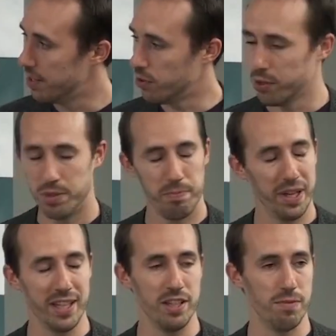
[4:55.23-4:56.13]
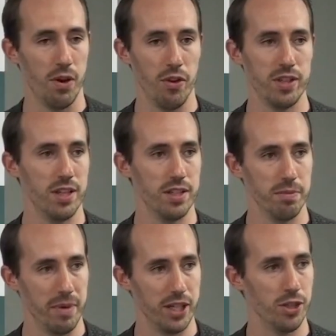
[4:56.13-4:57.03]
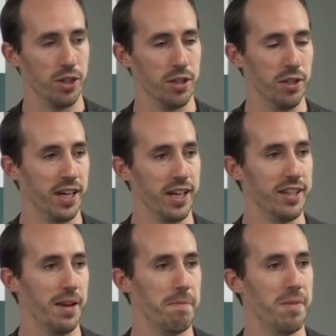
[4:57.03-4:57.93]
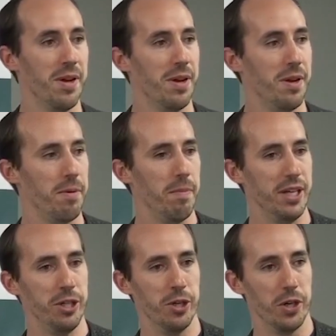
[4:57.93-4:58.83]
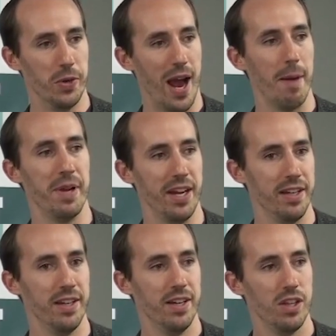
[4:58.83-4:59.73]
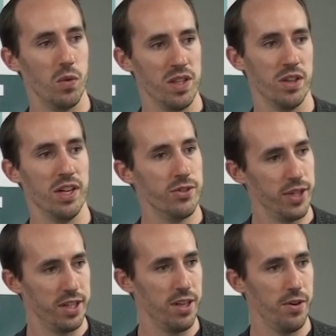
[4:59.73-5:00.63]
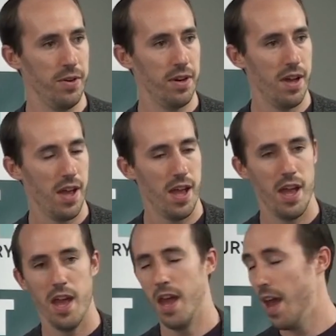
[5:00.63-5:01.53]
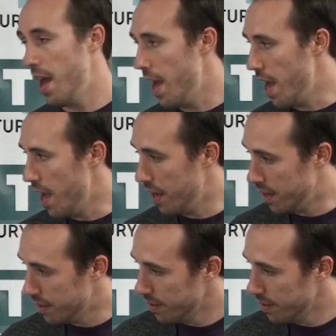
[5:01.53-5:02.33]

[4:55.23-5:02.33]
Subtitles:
sort of picking these photos is make sure you're looking at them, make sure you're grabbing the ones that are interesting to you, and